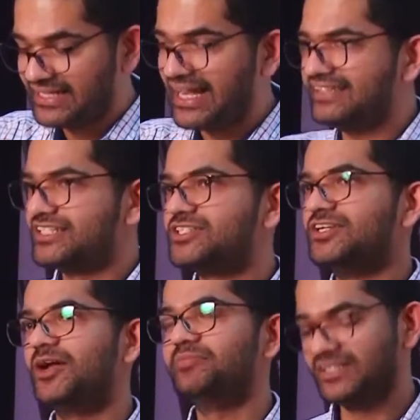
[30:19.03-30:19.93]
I think should
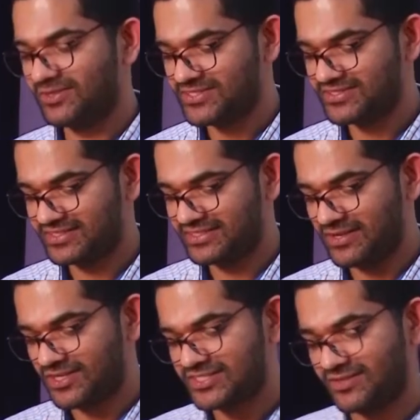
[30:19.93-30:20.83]
not be
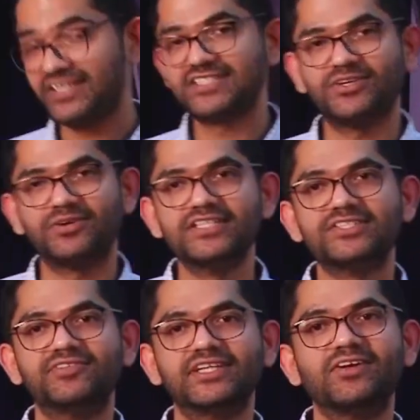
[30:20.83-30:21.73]
lost on the
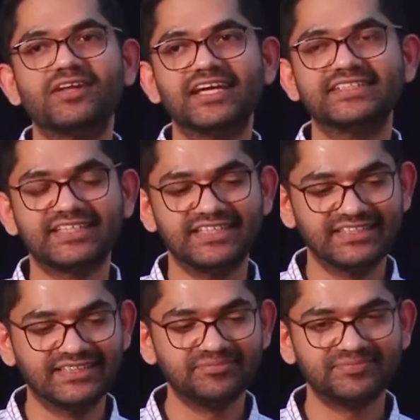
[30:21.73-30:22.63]
historians of decolonizing
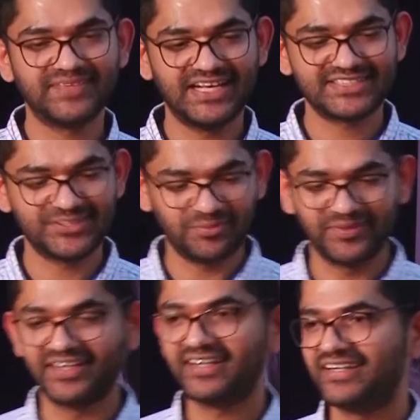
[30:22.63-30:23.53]
India. I'll stop
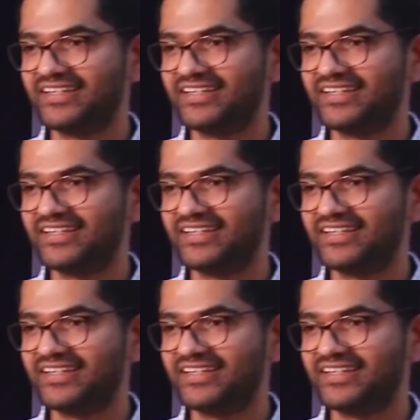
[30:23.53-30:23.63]
there.